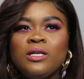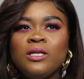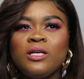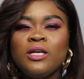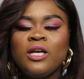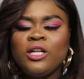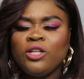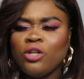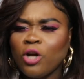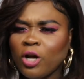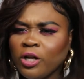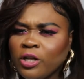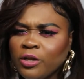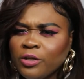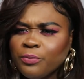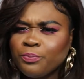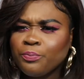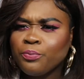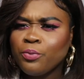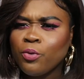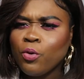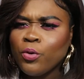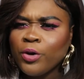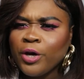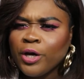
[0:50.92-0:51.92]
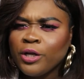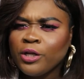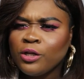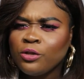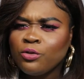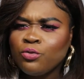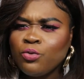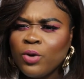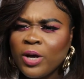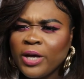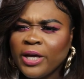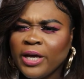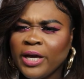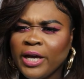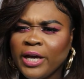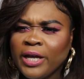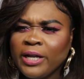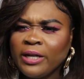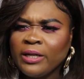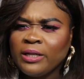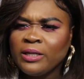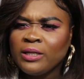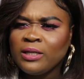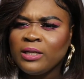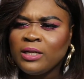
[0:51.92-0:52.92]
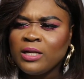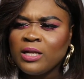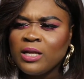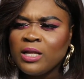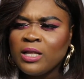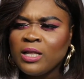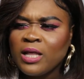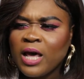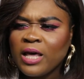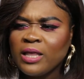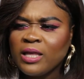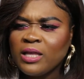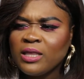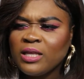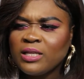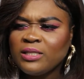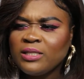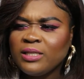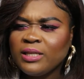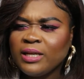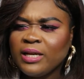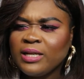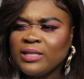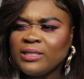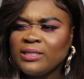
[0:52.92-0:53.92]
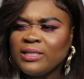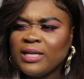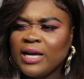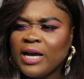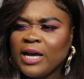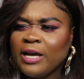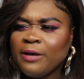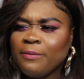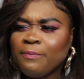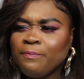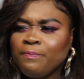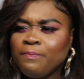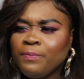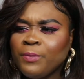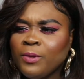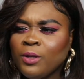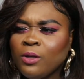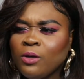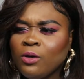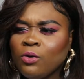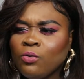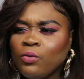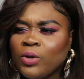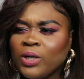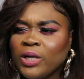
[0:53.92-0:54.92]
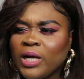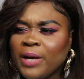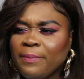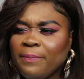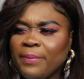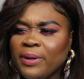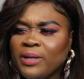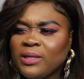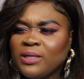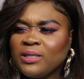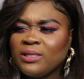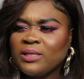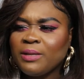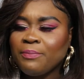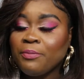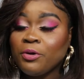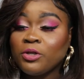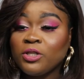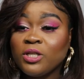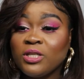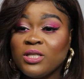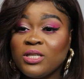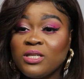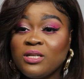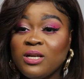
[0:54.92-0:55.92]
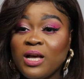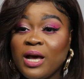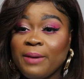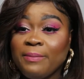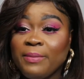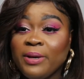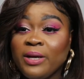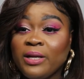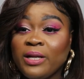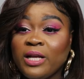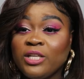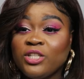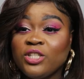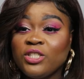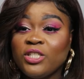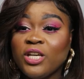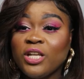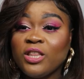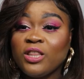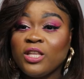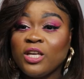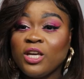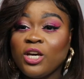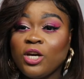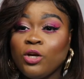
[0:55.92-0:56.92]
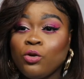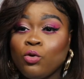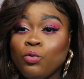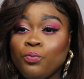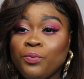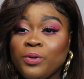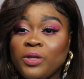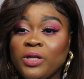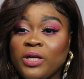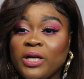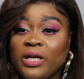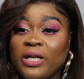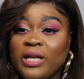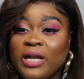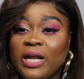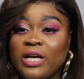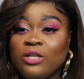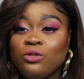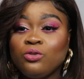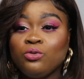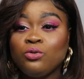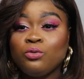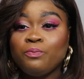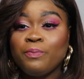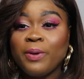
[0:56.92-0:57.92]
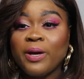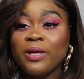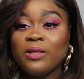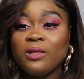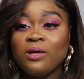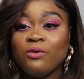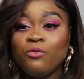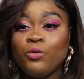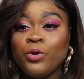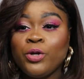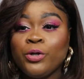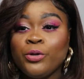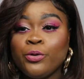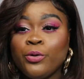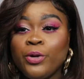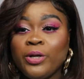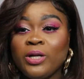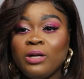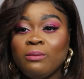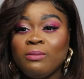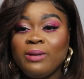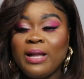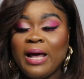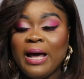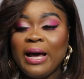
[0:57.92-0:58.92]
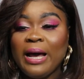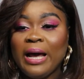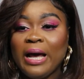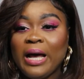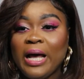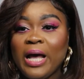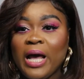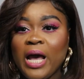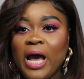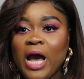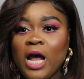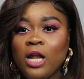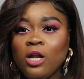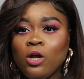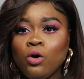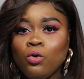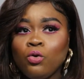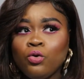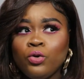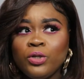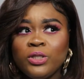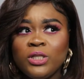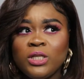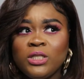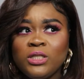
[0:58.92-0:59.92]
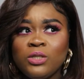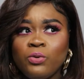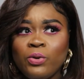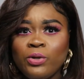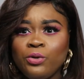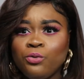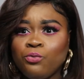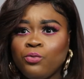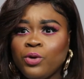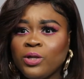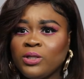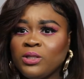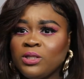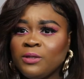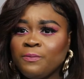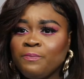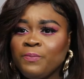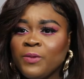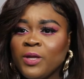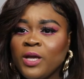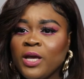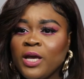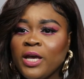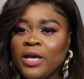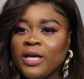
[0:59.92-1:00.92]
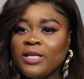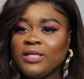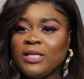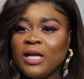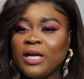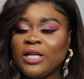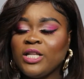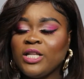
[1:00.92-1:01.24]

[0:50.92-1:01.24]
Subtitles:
it got broken into again, I think the second time what happened is the person didn't come in. I just had the gate opening and then I stood by the window and I'm like, hello, who is it? What do you want? He's like,